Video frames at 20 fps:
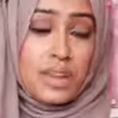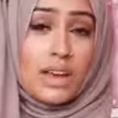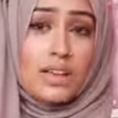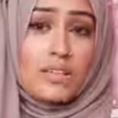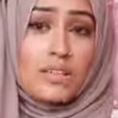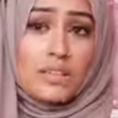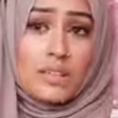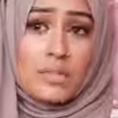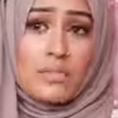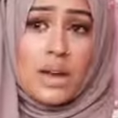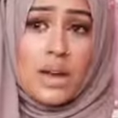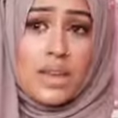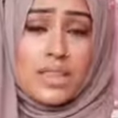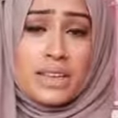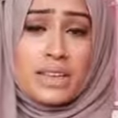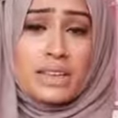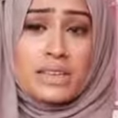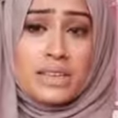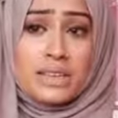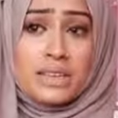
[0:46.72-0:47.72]
And
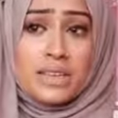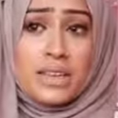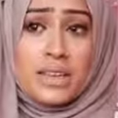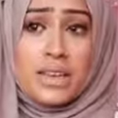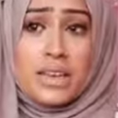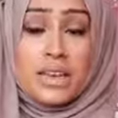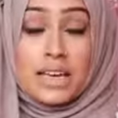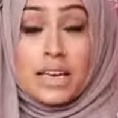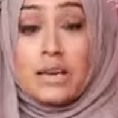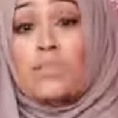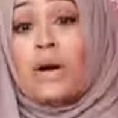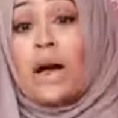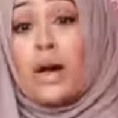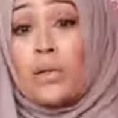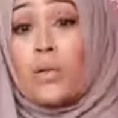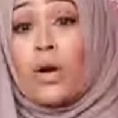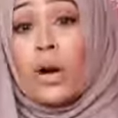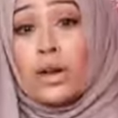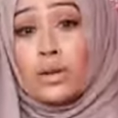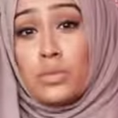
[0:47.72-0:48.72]

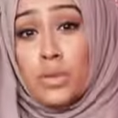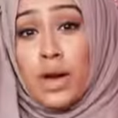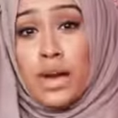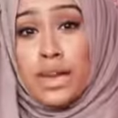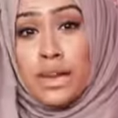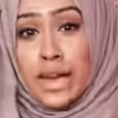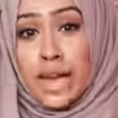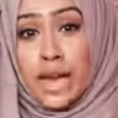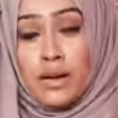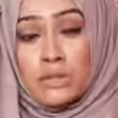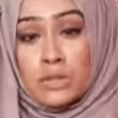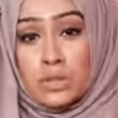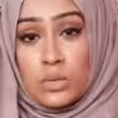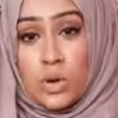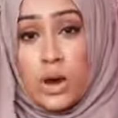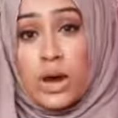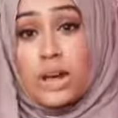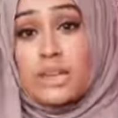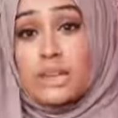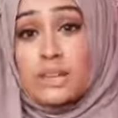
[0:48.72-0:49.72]
compare what I wear now to
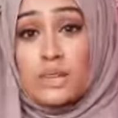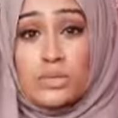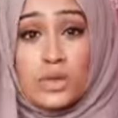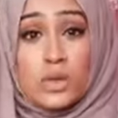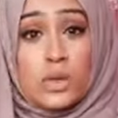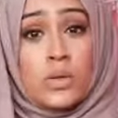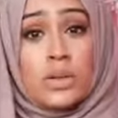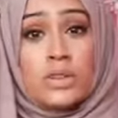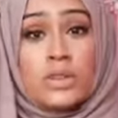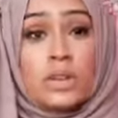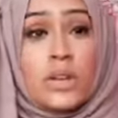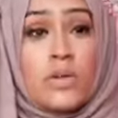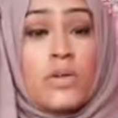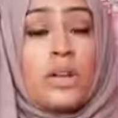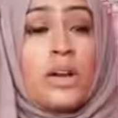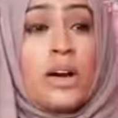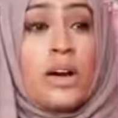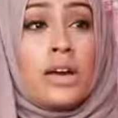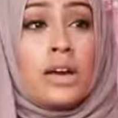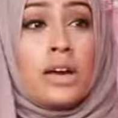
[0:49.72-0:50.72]
what I did a few years ago
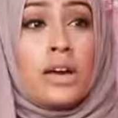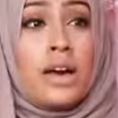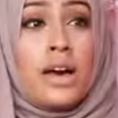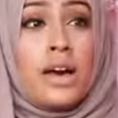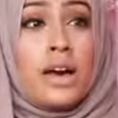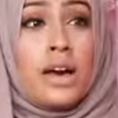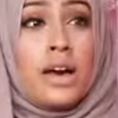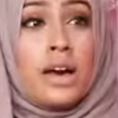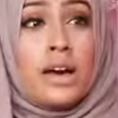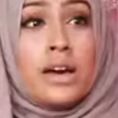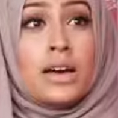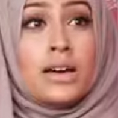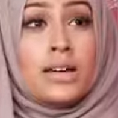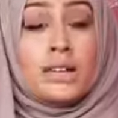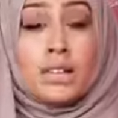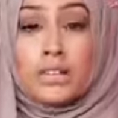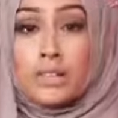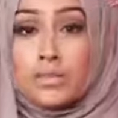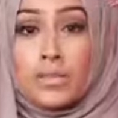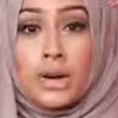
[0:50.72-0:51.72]
when I
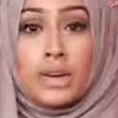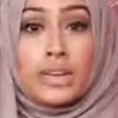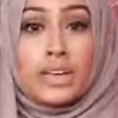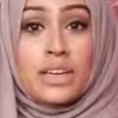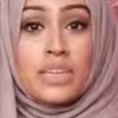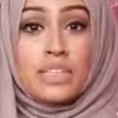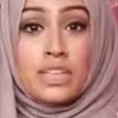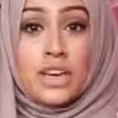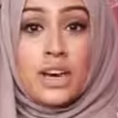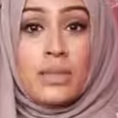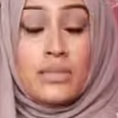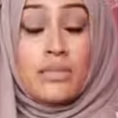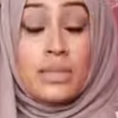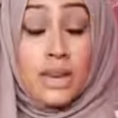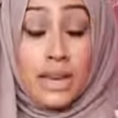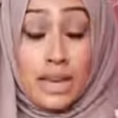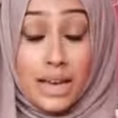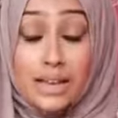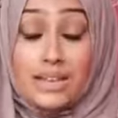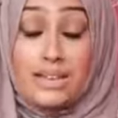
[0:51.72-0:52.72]
didn't wear the hijab.
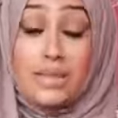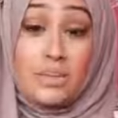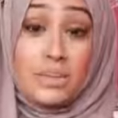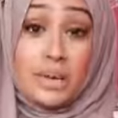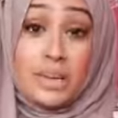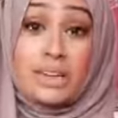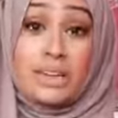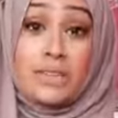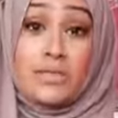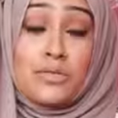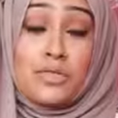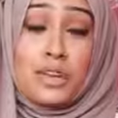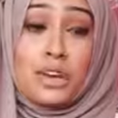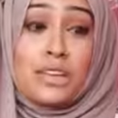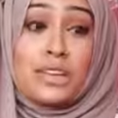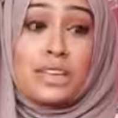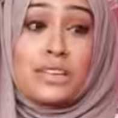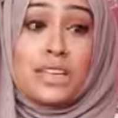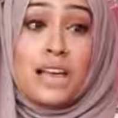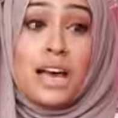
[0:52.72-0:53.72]
It's a big
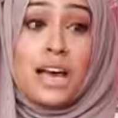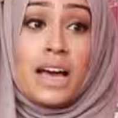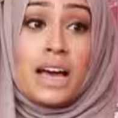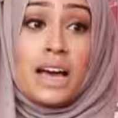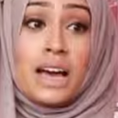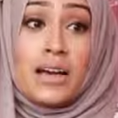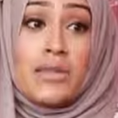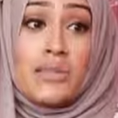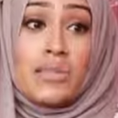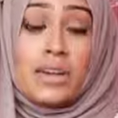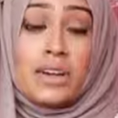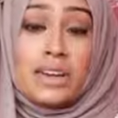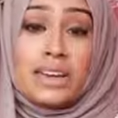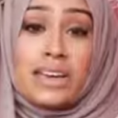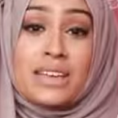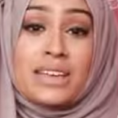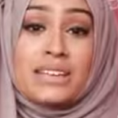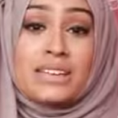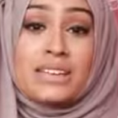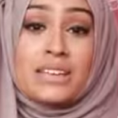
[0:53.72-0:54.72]
difference. And I
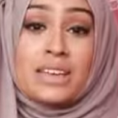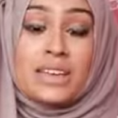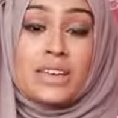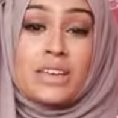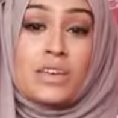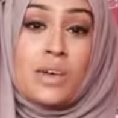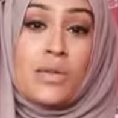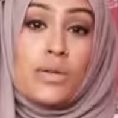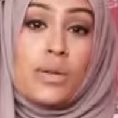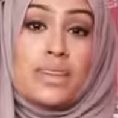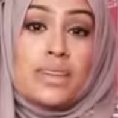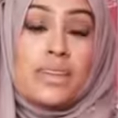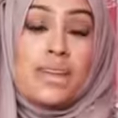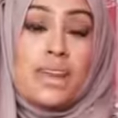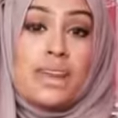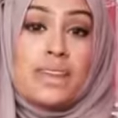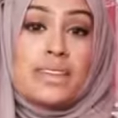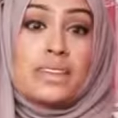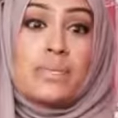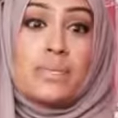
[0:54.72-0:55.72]
guess, you know,
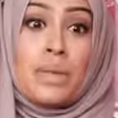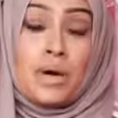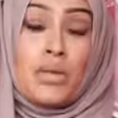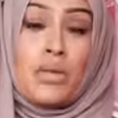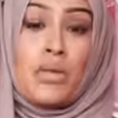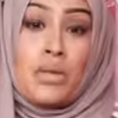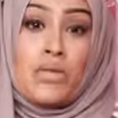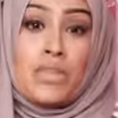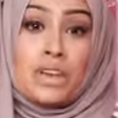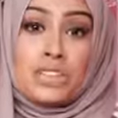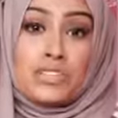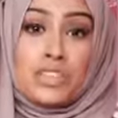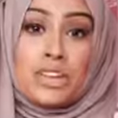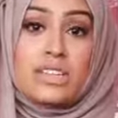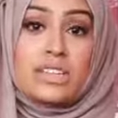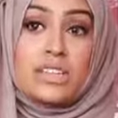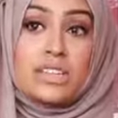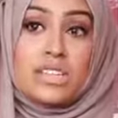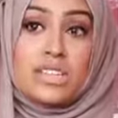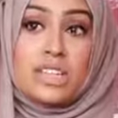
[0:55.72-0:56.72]
it's about all of us
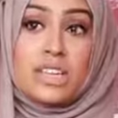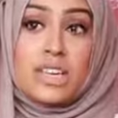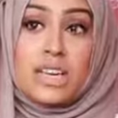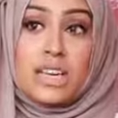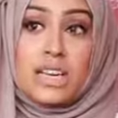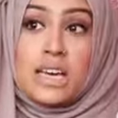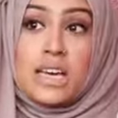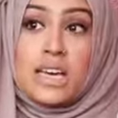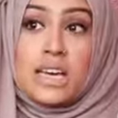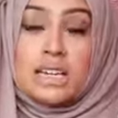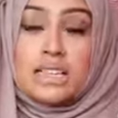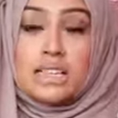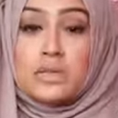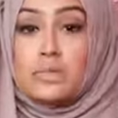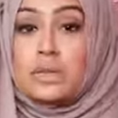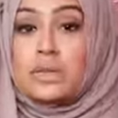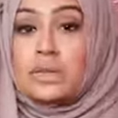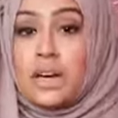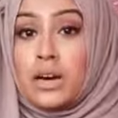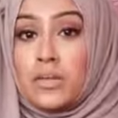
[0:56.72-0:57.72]
transitioning
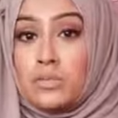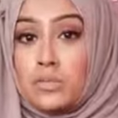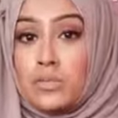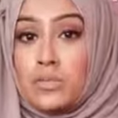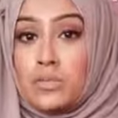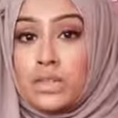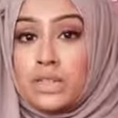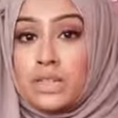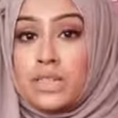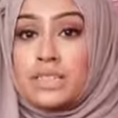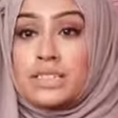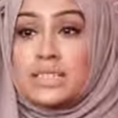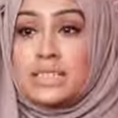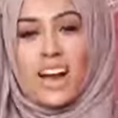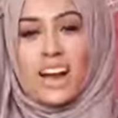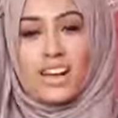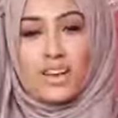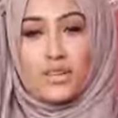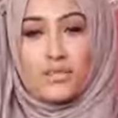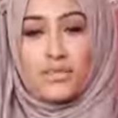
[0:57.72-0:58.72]
to become more modest.
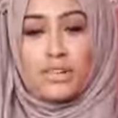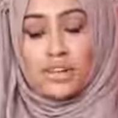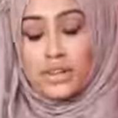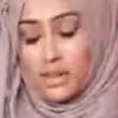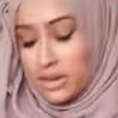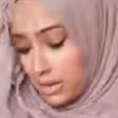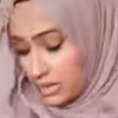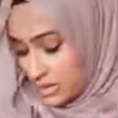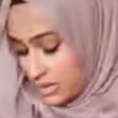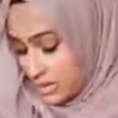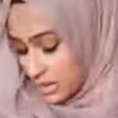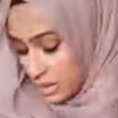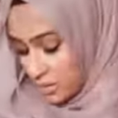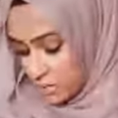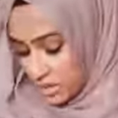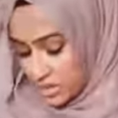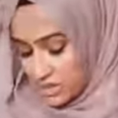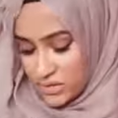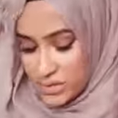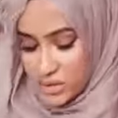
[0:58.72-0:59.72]
I don't really know how to
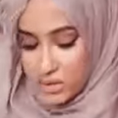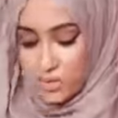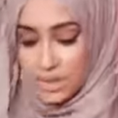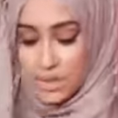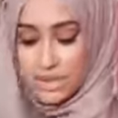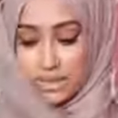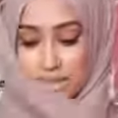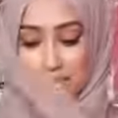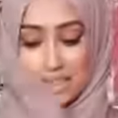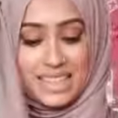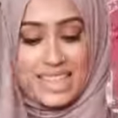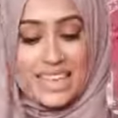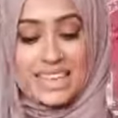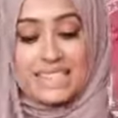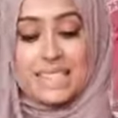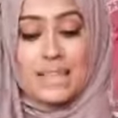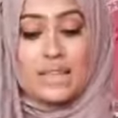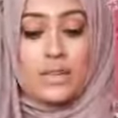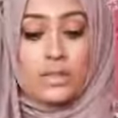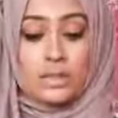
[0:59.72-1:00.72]
start this video because
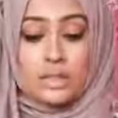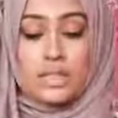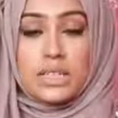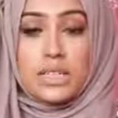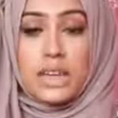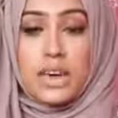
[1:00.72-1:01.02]
there's a lot to